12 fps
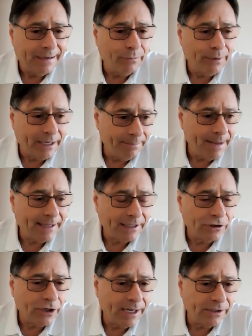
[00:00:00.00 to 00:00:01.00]
we can make the
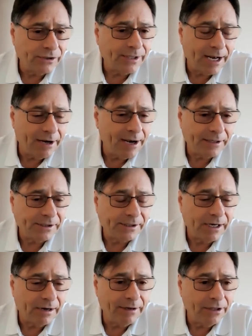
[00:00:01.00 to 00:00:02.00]
changes that are
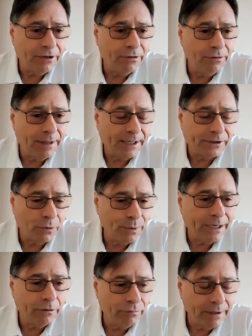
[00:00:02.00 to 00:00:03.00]
necessary to do that. So
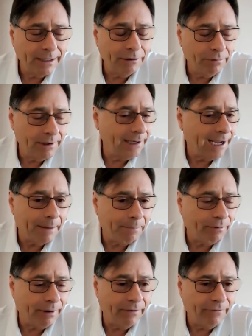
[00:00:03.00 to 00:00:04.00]
we can really
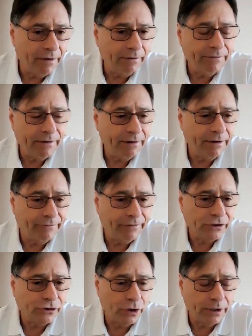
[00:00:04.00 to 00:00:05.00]
operate a very
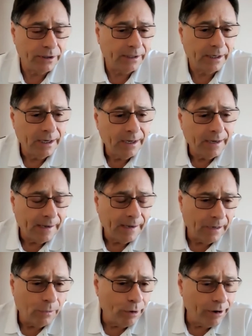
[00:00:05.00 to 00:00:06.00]
efficient
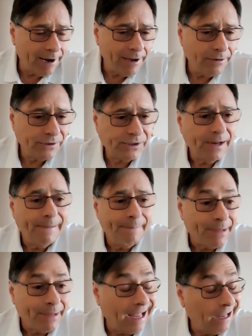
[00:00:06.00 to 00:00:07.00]
warehouse,
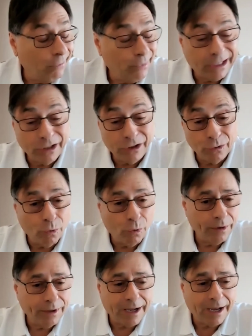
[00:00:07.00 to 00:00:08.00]
and we can do
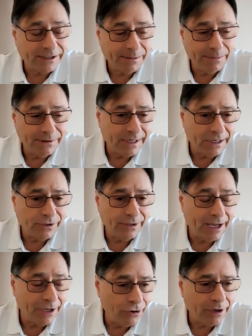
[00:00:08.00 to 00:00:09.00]
all the customization
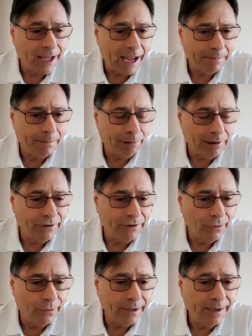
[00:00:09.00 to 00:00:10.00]
that you're capable of
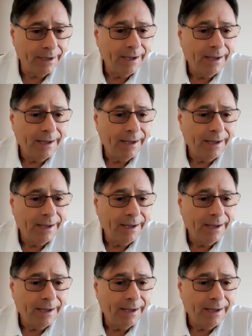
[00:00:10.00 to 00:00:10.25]
doing.